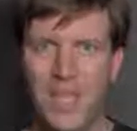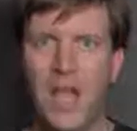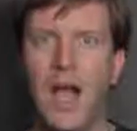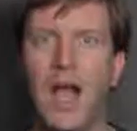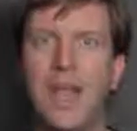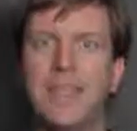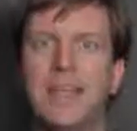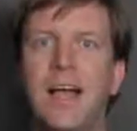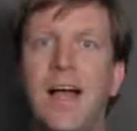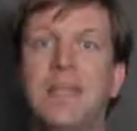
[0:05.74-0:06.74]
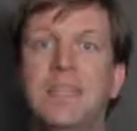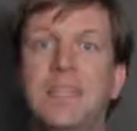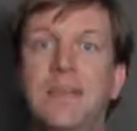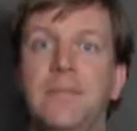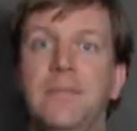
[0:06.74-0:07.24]
Hi, I'm
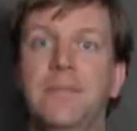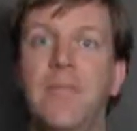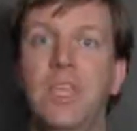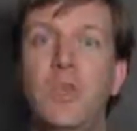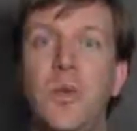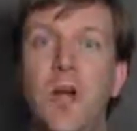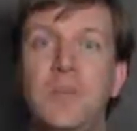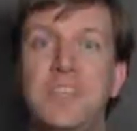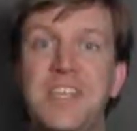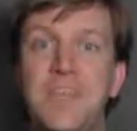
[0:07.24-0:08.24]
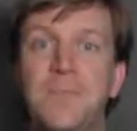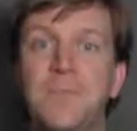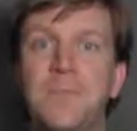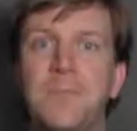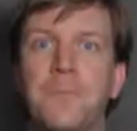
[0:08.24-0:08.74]
Steve. You can call me Steve.
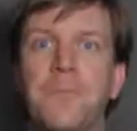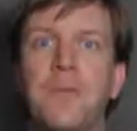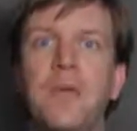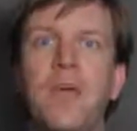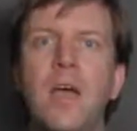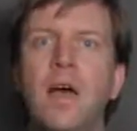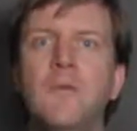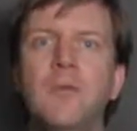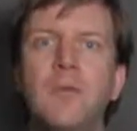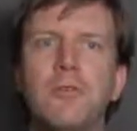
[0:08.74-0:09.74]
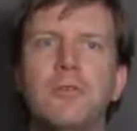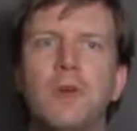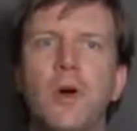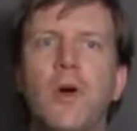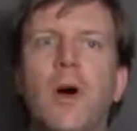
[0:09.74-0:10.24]
A few years
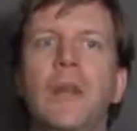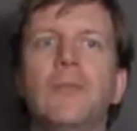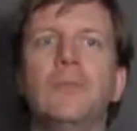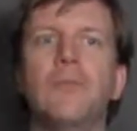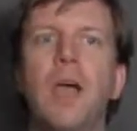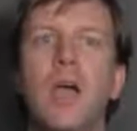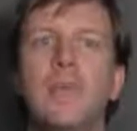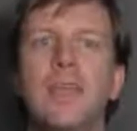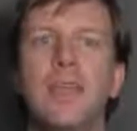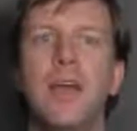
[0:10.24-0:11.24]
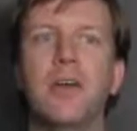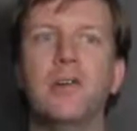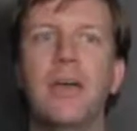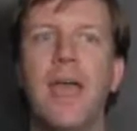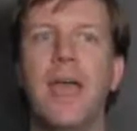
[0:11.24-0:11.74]
ago, I described an
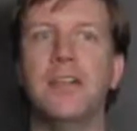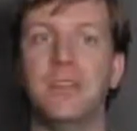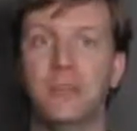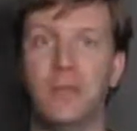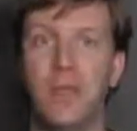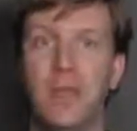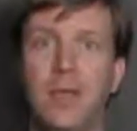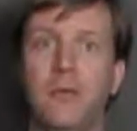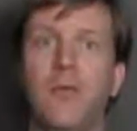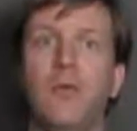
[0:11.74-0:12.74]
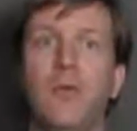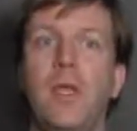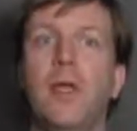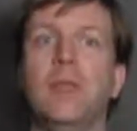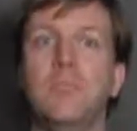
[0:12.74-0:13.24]
encounter I had in Australia with a
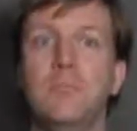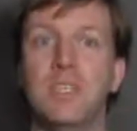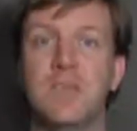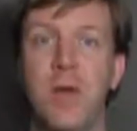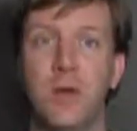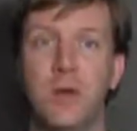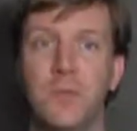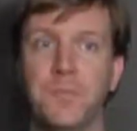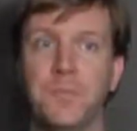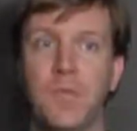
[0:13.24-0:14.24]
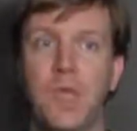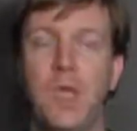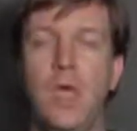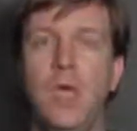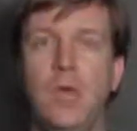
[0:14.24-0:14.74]
grey huntsman spider.
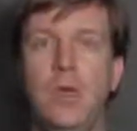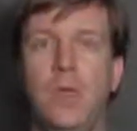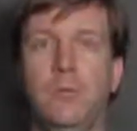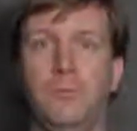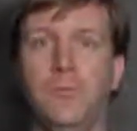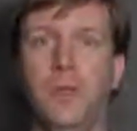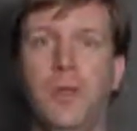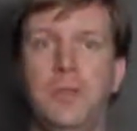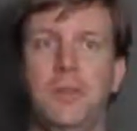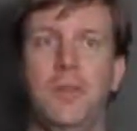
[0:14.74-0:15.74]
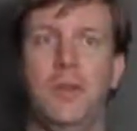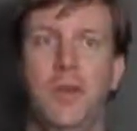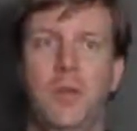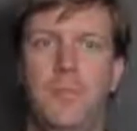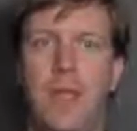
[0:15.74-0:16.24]
It was not the
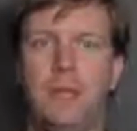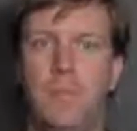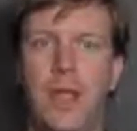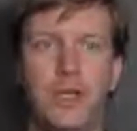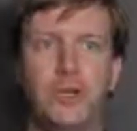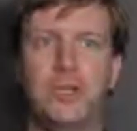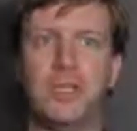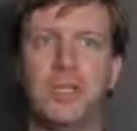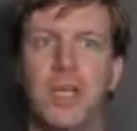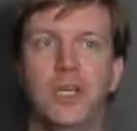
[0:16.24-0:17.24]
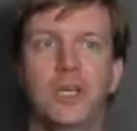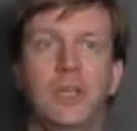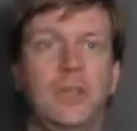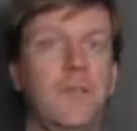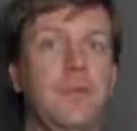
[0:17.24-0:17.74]
calm and rational
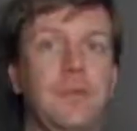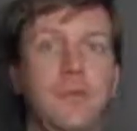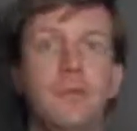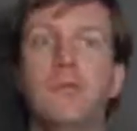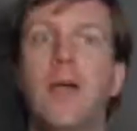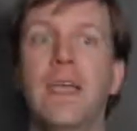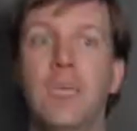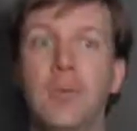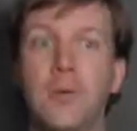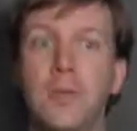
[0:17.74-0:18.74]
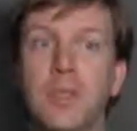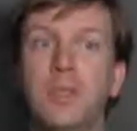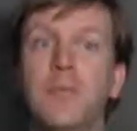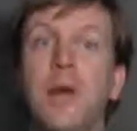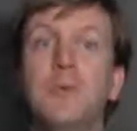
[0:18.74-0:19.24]
discussion leavened with dry humor that
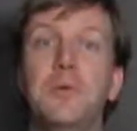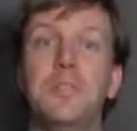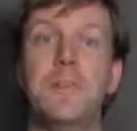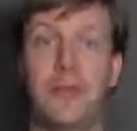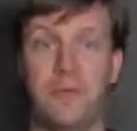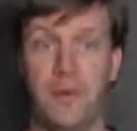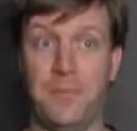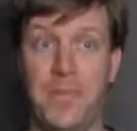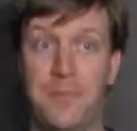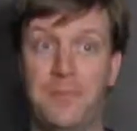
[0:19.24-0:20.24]
you've come to expect from me.